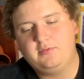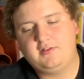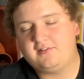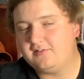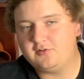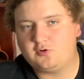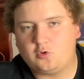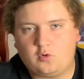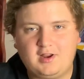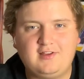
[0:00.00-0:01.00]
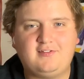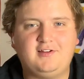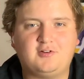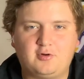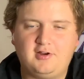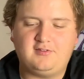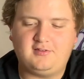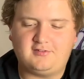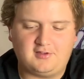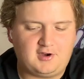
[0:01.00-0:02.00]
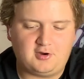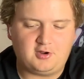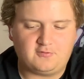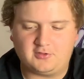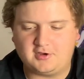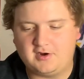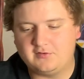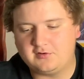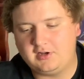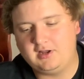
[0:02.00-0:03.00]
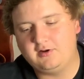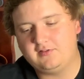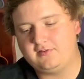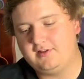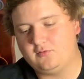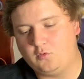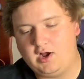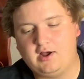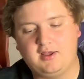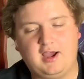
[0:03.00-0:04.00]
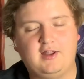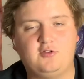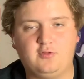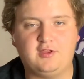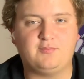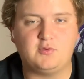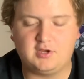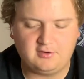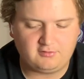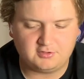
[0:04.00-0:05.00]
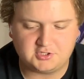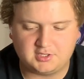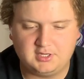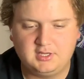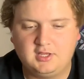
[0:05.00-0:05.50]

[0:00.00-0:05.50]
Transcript: This is a crazy, crazy scenario for the conference right now, and it's wild. I do think BYU is legit.